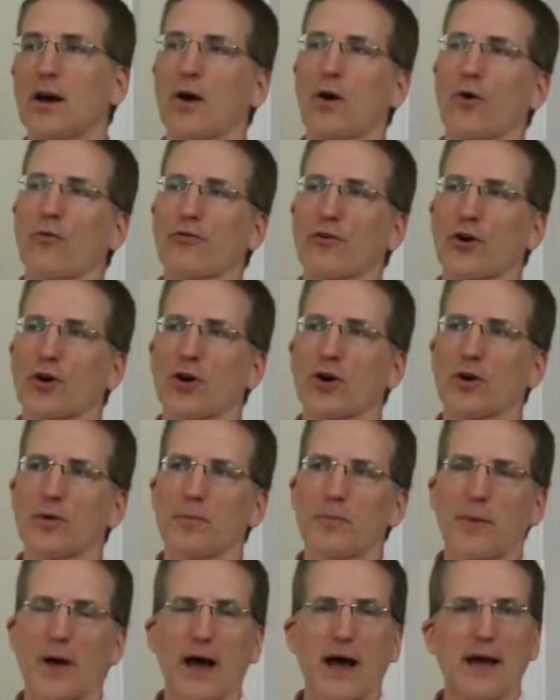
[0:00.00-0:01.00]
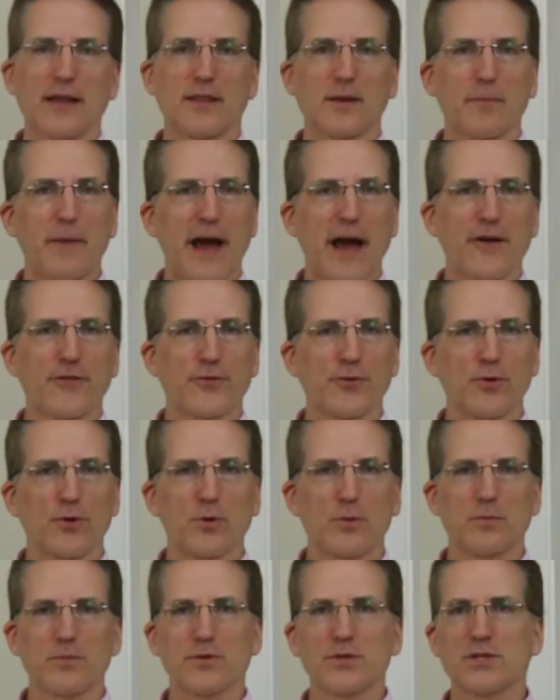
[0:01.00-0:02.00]
over by the
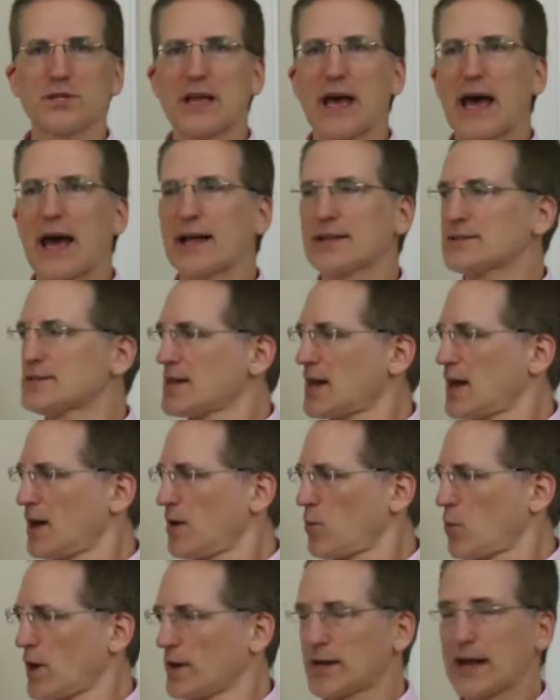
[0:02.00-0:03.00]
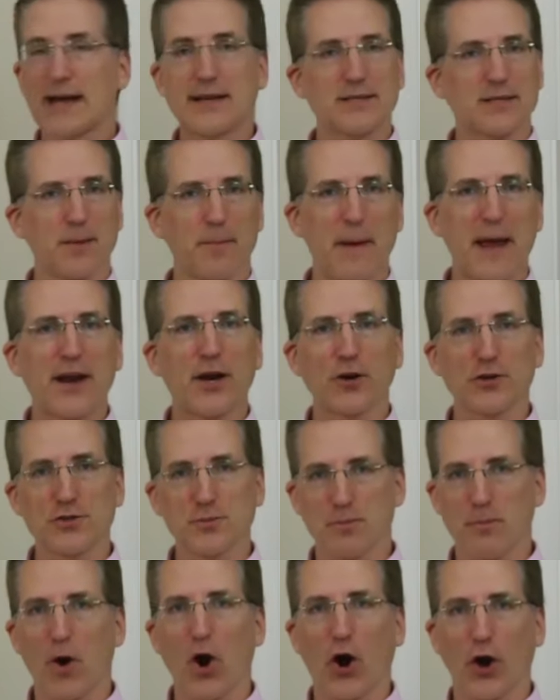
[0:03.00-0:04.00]
bathrooms that one has the Maker's
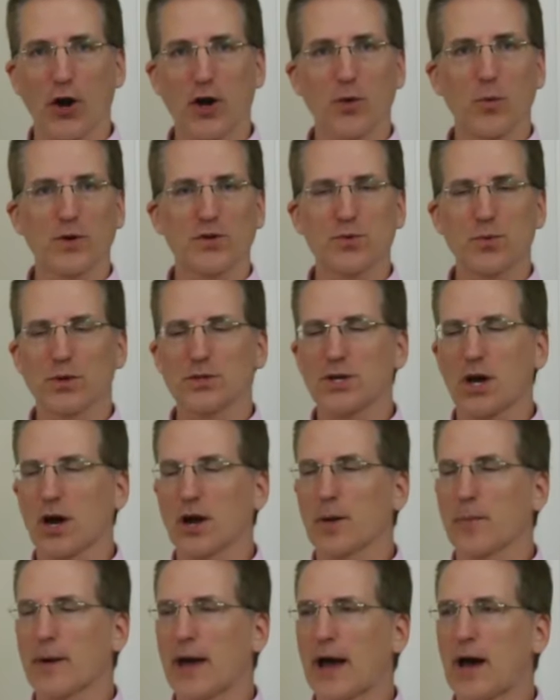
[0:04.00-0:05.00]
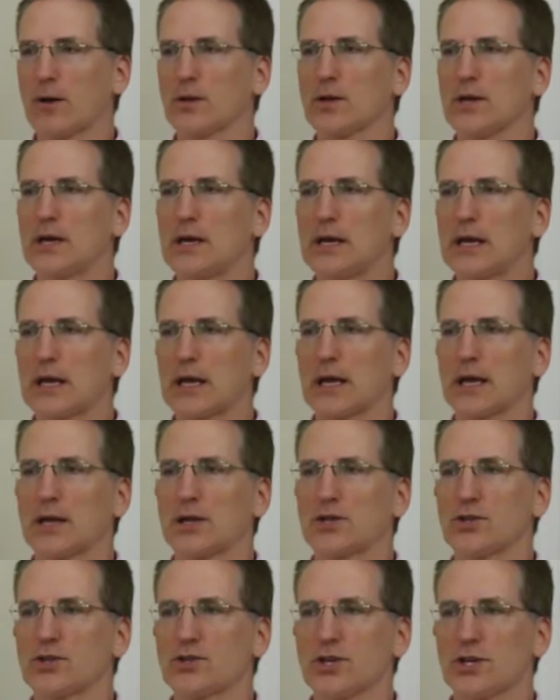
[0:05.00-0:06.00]
Mark, which we'll talk about
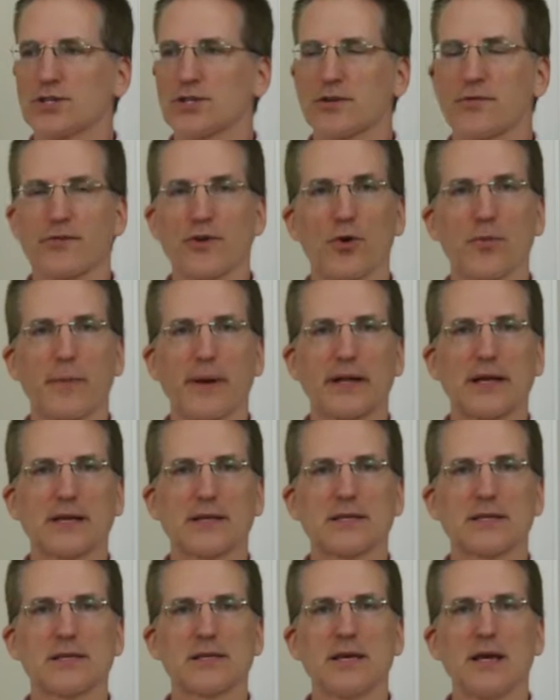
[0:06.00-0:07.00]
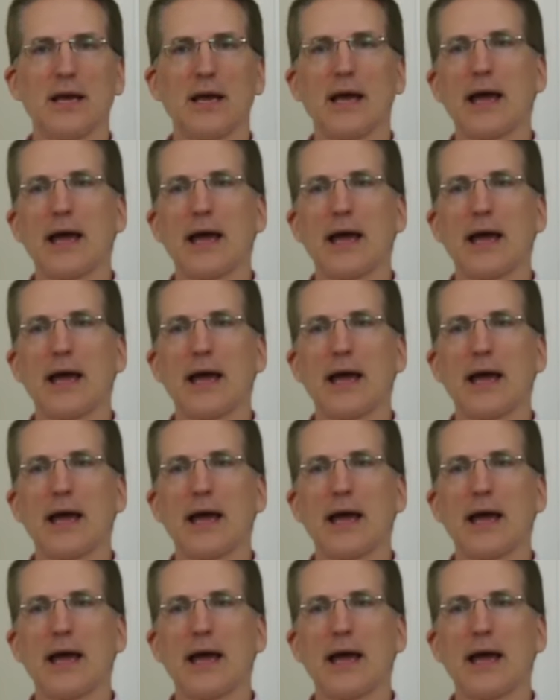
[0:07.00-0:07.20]
in just a few minutes.